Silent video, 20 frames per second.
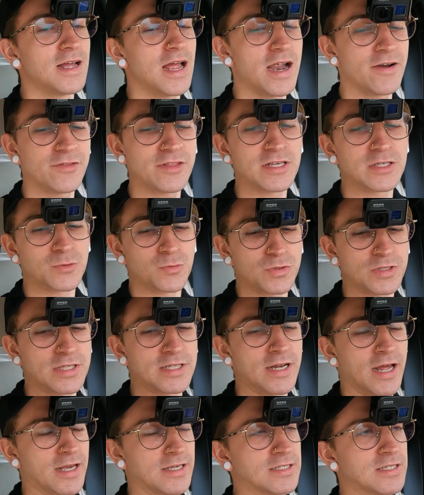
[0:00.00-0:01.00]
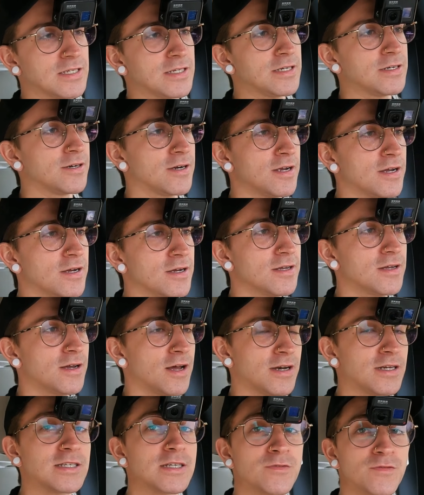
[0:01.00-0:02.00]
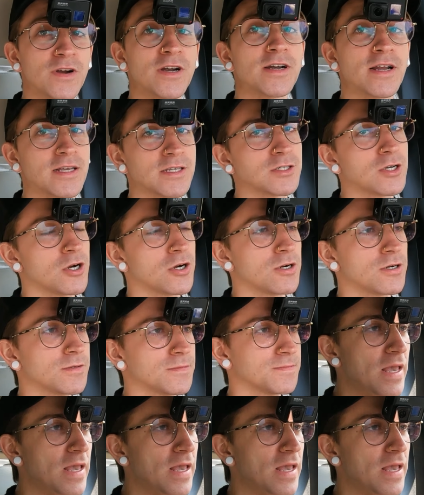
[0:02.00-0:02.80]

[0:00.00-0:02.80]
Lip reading: Everything is really nice in here. Honestly, a very nice car.